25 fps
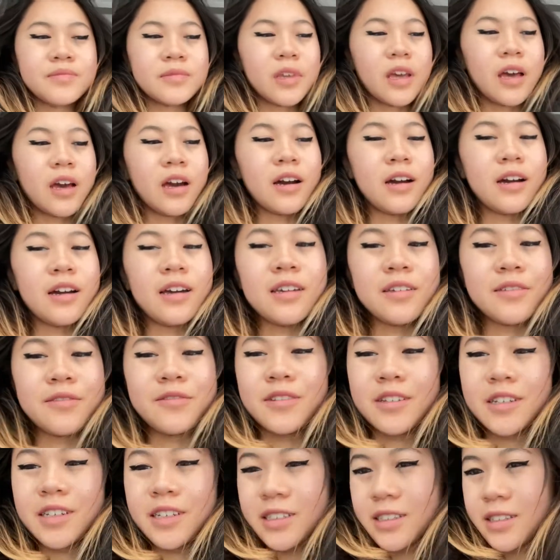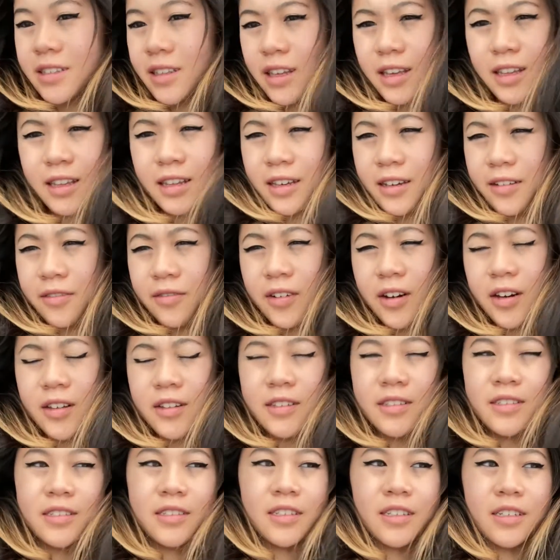I finished that like
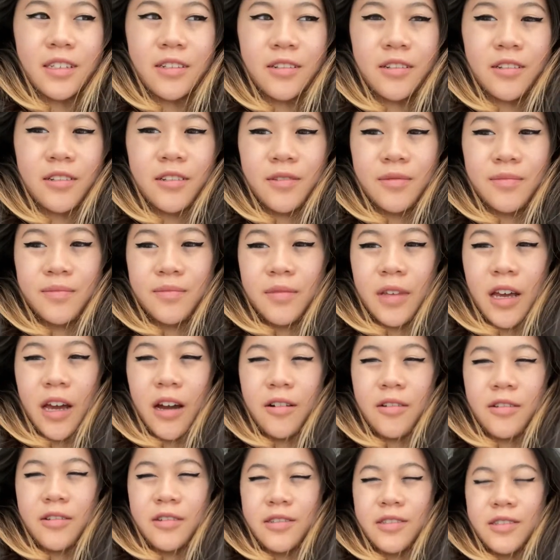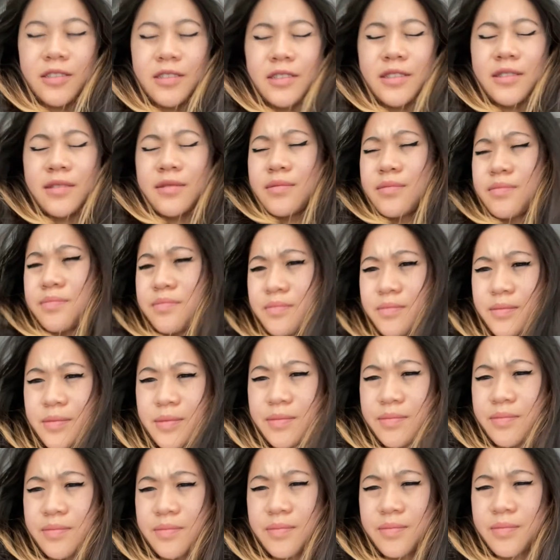volunteer hours
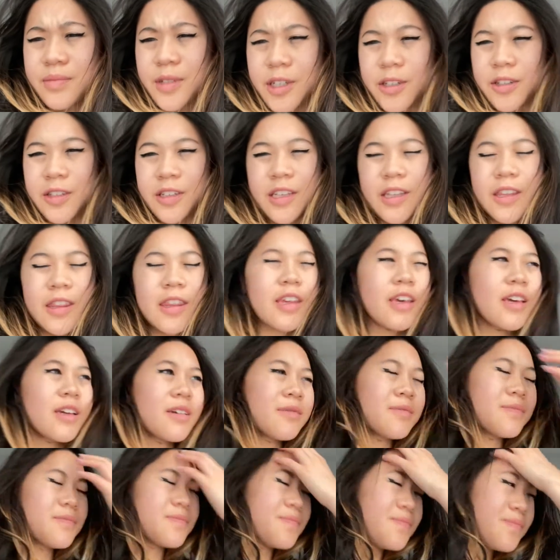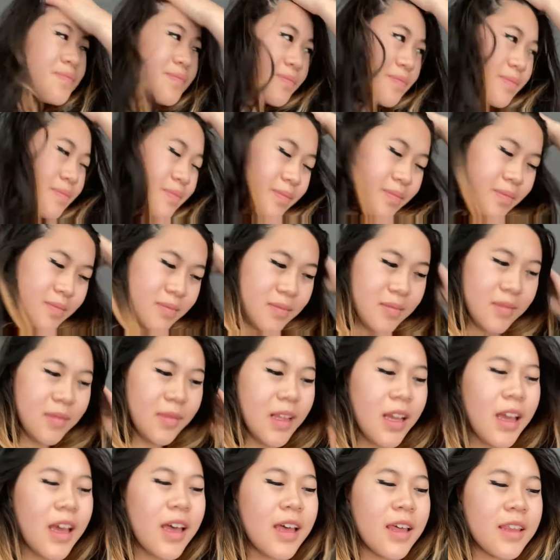building thing,
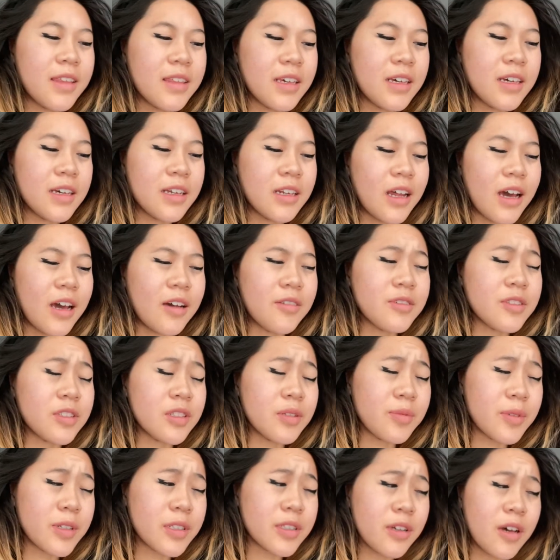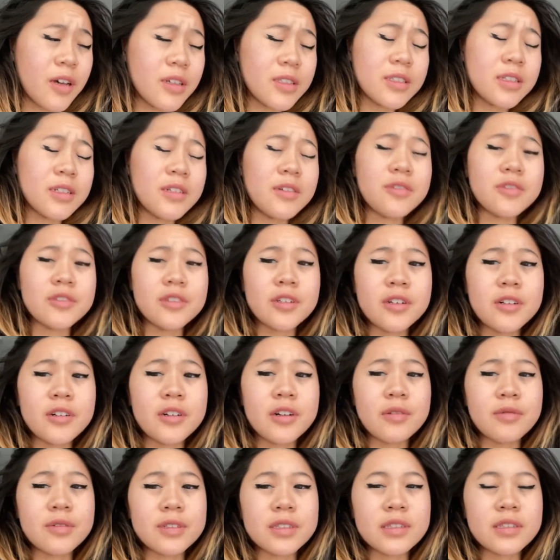and then I was super exhausted, so
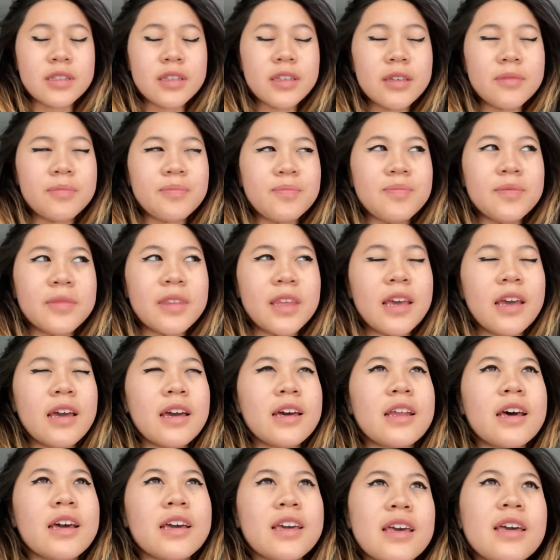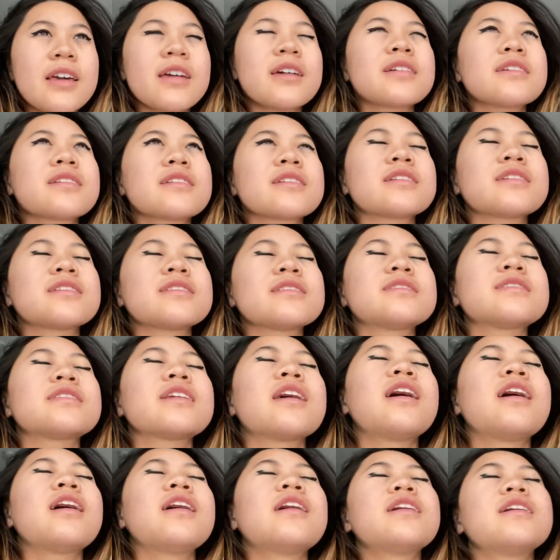I went to sleep, and I can because
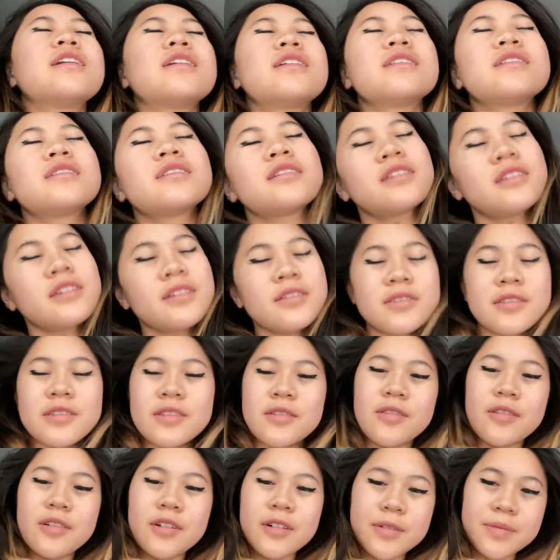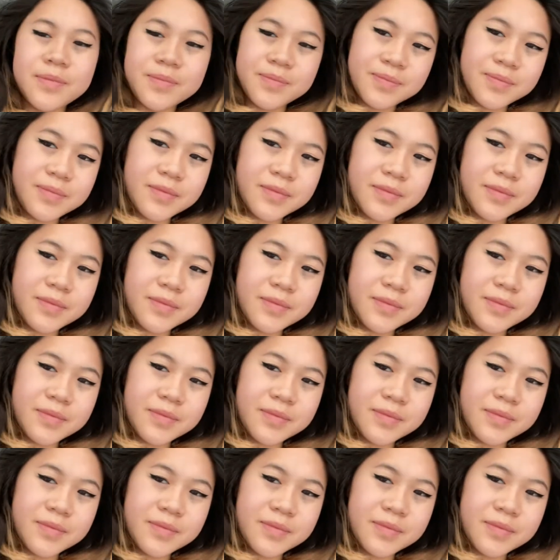no school.